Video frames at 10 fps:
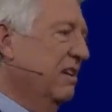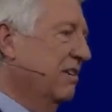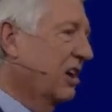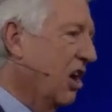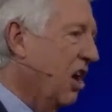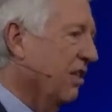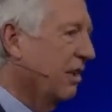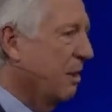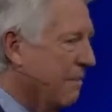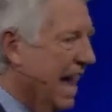the call,
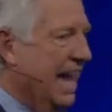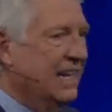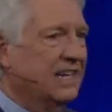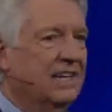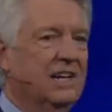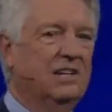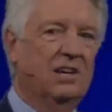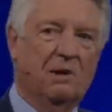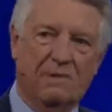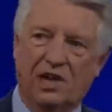the command,
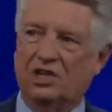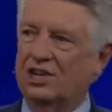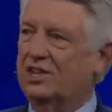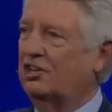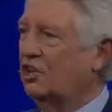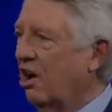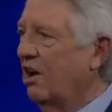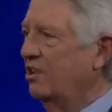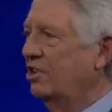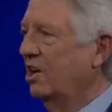the commission, the
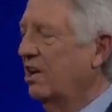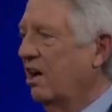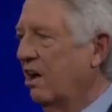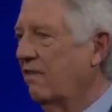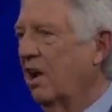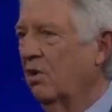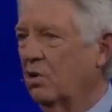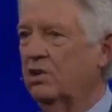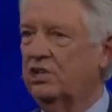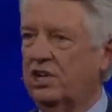charge of our
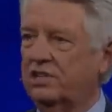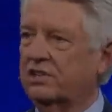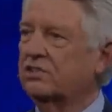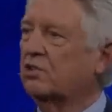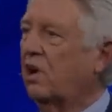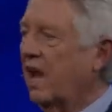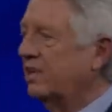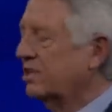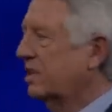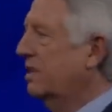Lord Jesus
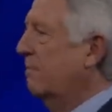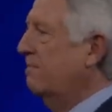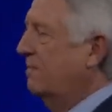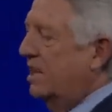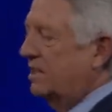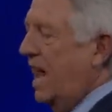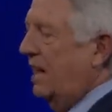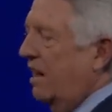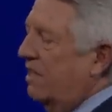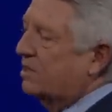Christ. The, the
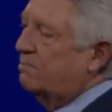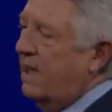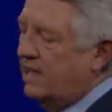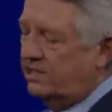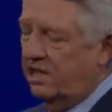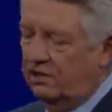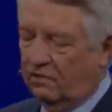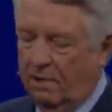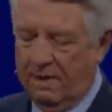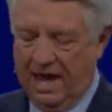title of this message
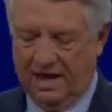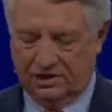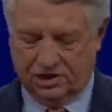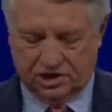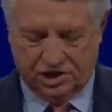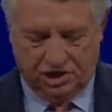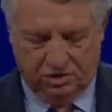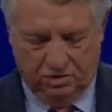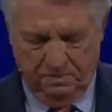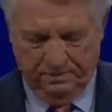from Acts
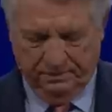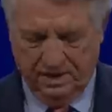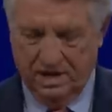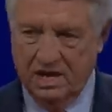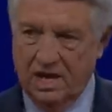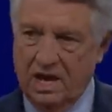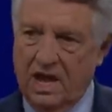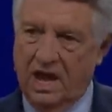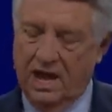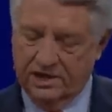2
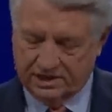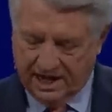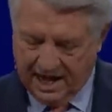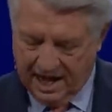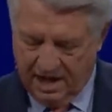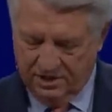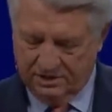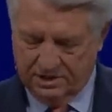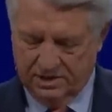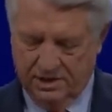is Count
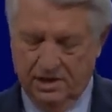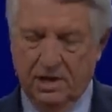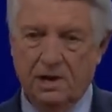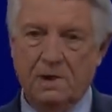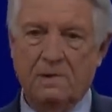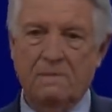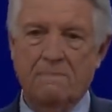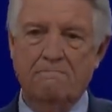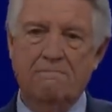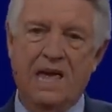
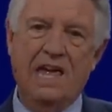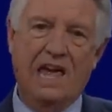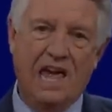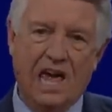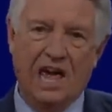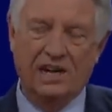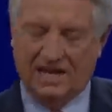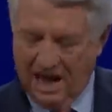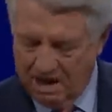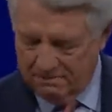me in.
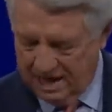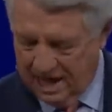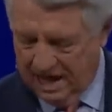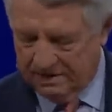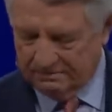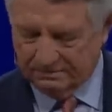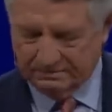Count me in.